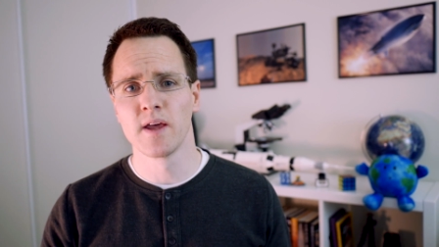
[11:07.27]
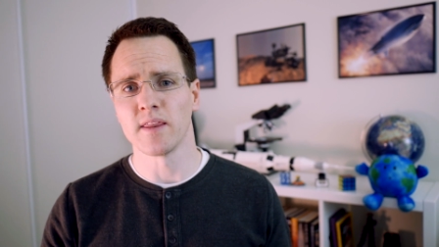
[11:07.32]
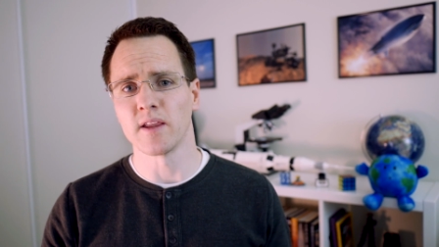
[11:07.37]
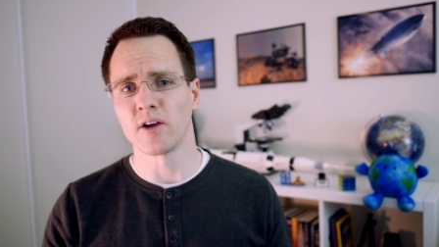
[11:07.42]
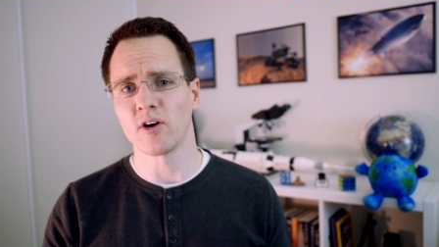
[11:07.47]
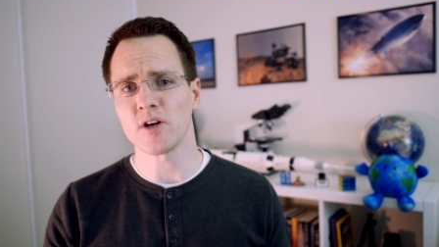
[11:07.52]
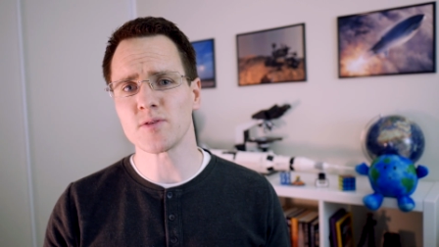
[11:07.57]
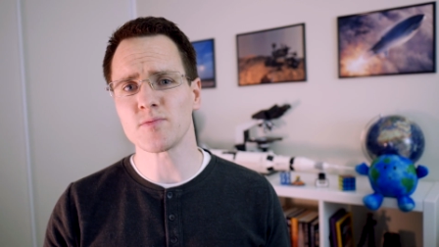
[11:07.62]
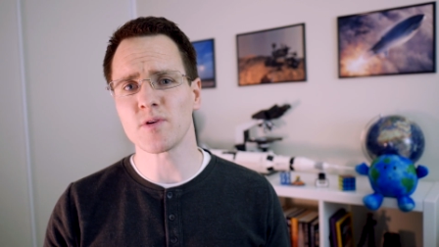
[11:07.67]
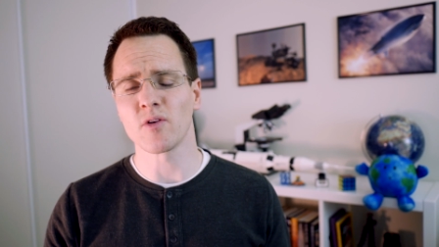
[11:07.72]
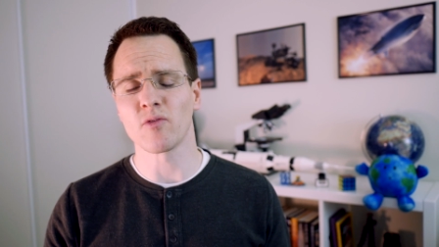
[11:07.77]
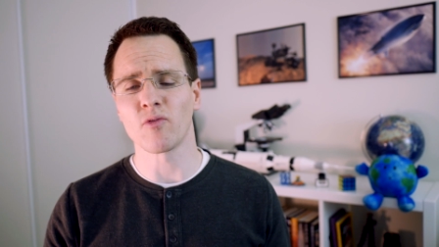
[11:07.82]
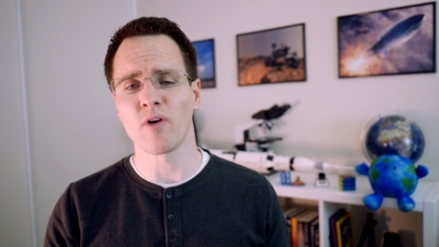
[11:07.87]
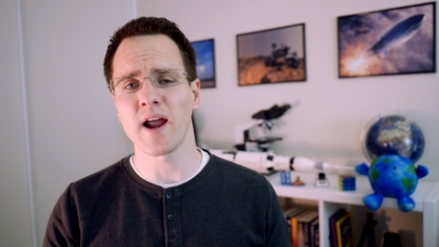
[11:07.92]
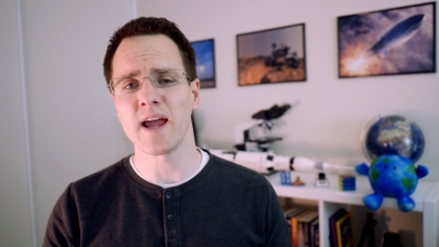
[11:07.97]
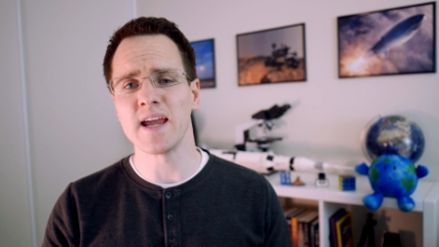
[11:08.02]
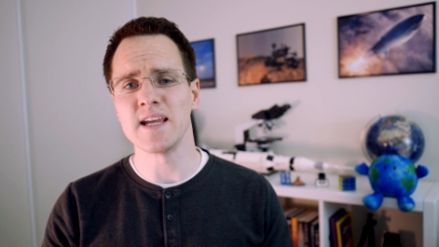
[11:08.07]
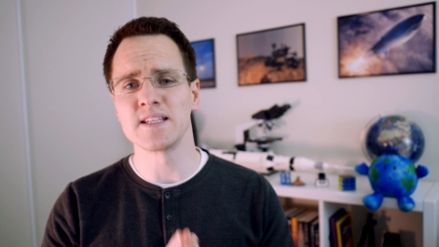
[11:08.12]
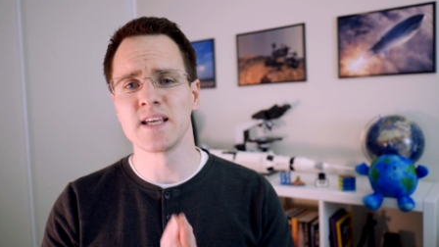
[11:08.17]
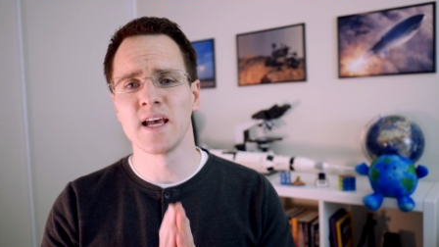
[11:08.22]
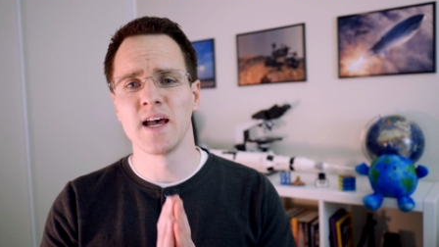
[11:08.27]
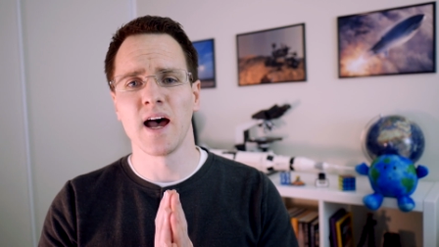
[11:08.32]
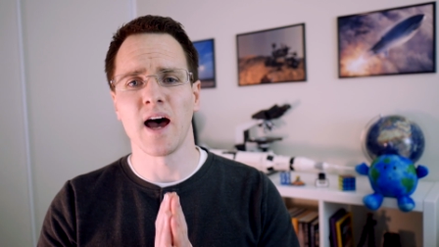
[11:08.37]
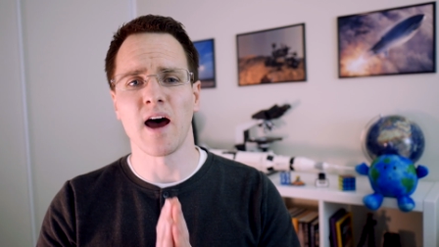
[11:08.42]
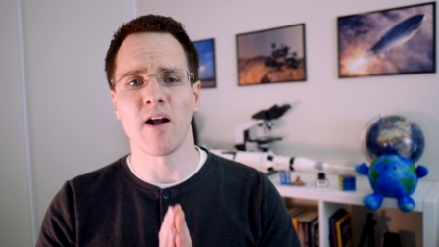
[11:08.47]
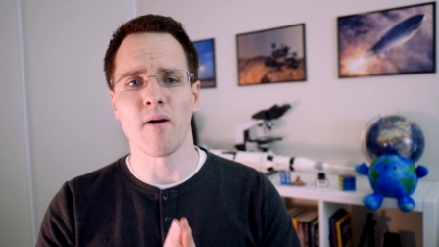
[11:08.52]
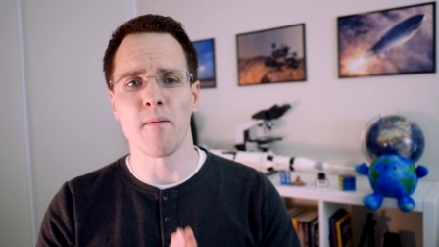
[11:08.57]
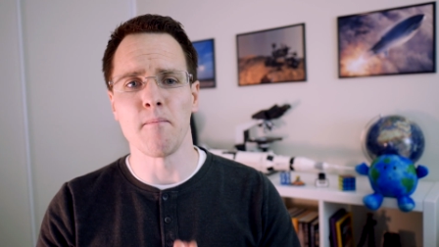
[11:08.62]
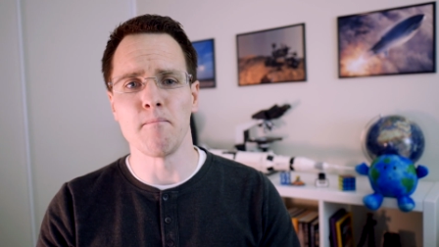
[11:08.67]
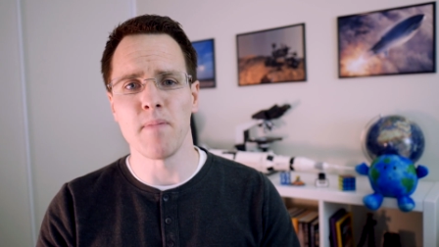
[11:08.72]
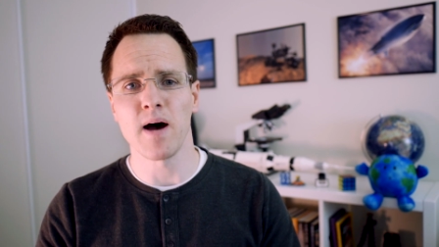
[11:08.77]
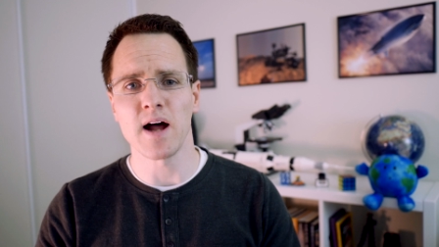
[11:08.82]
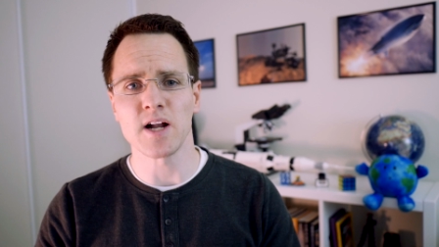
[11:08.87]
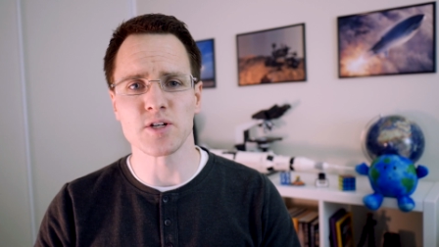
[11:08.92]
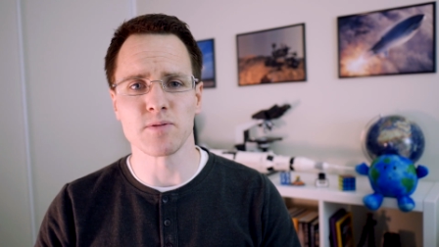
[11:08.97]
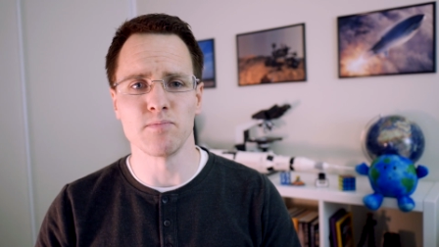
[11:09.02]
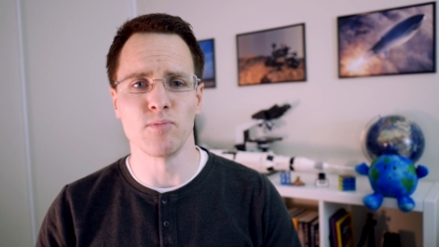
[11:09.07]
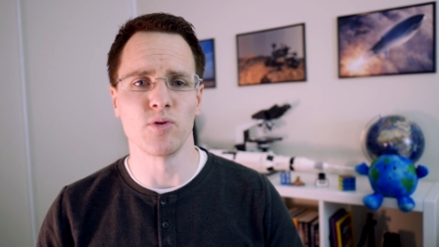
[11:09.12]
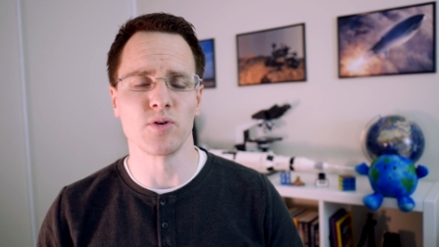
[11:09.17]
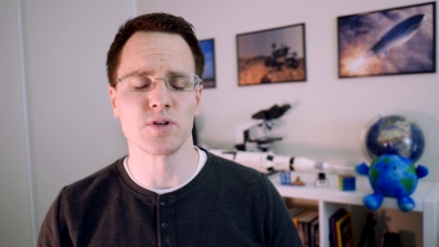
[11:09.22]
the cosmic rays are a
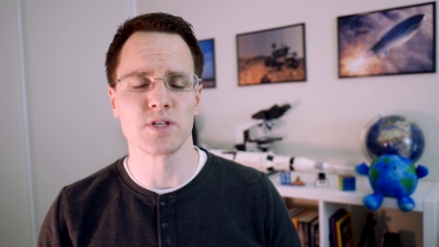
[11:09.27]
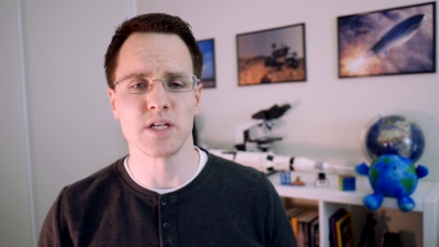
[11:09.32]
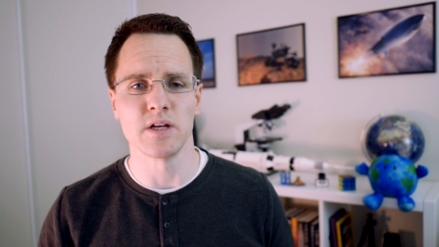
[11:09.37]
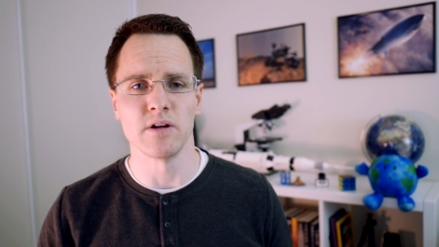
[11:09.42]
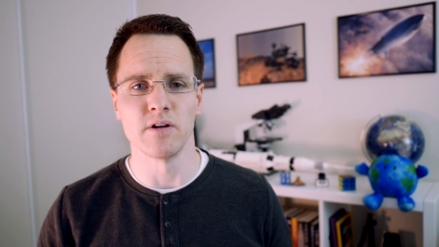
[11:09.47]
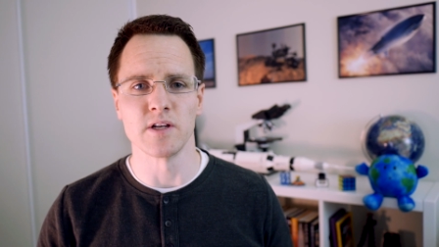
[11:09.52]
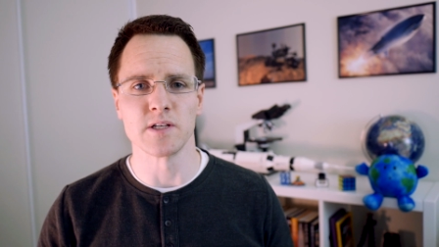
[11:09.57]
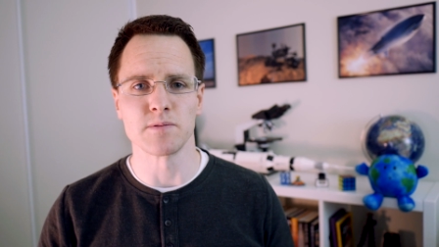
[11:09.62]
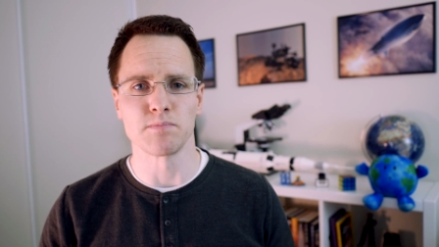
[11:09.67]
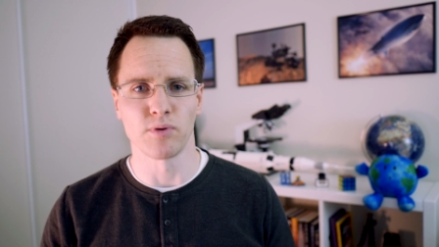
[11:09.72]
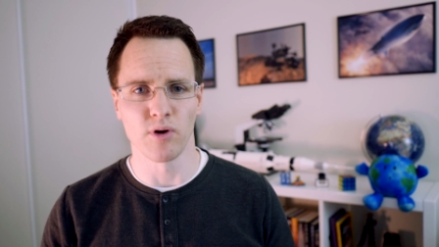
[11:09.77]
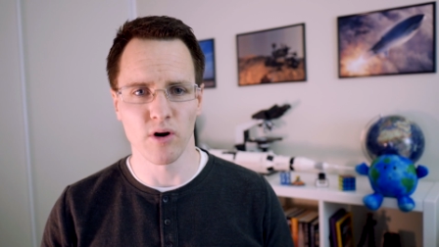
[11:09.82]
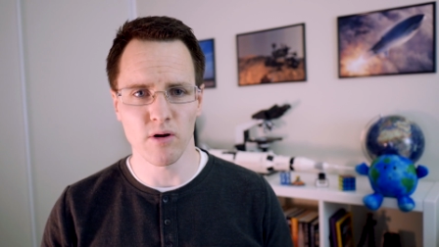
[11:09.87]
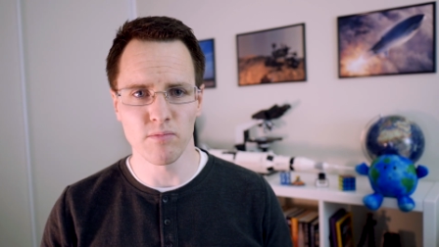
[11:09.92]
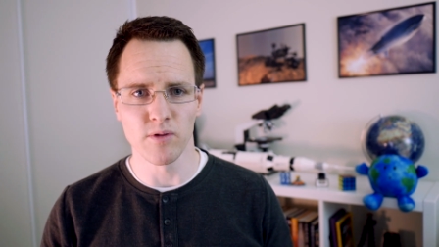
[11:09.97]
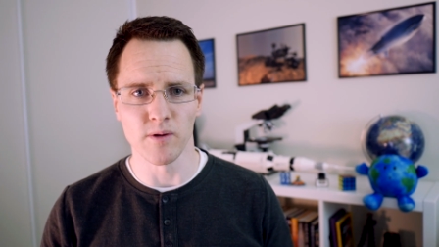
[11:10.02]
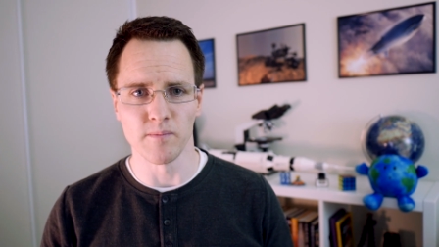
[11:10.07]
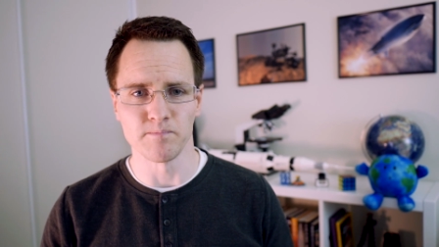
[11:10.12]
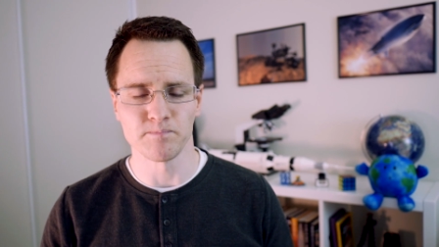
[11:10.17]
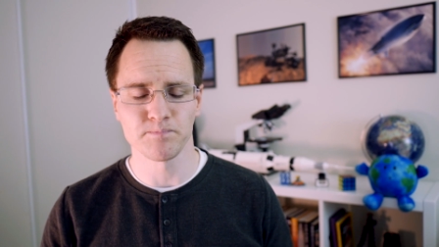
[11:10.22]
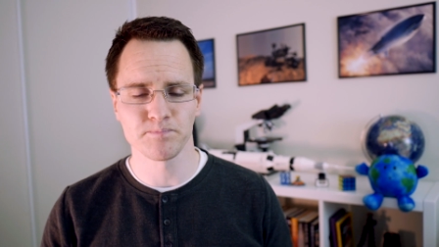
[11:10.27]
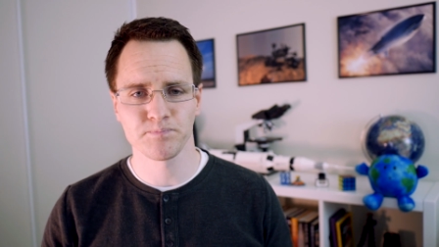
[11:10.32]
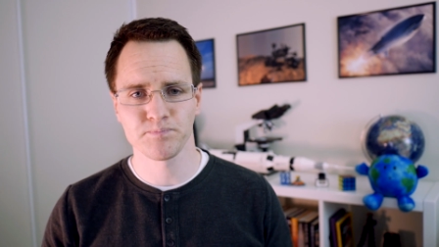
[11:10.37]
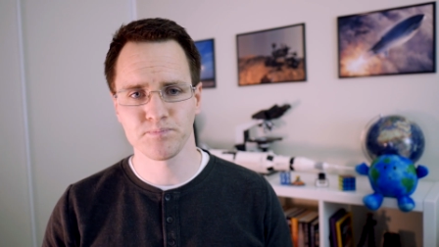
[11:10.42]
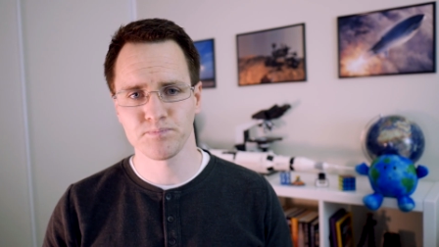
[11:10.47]
much more serious problem.